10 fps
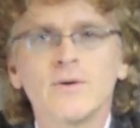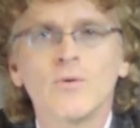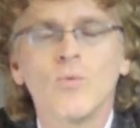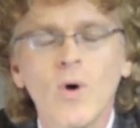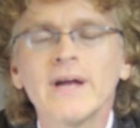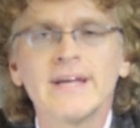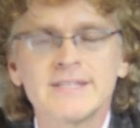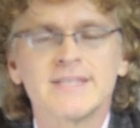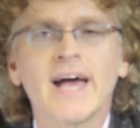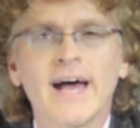What
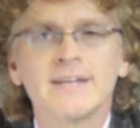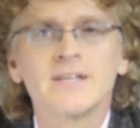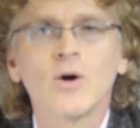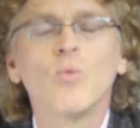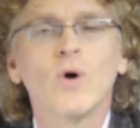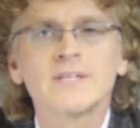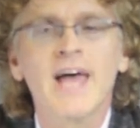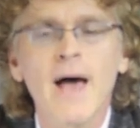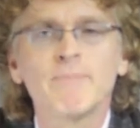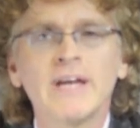is that? What's
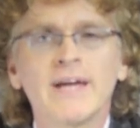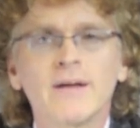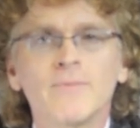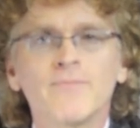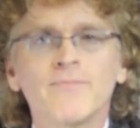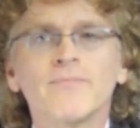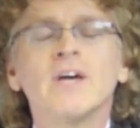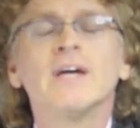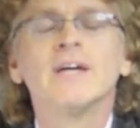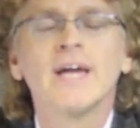happening?
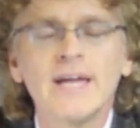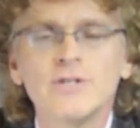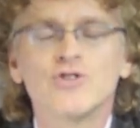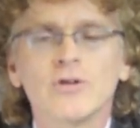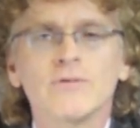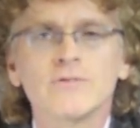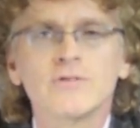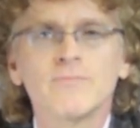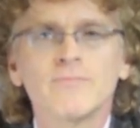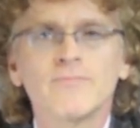Angels.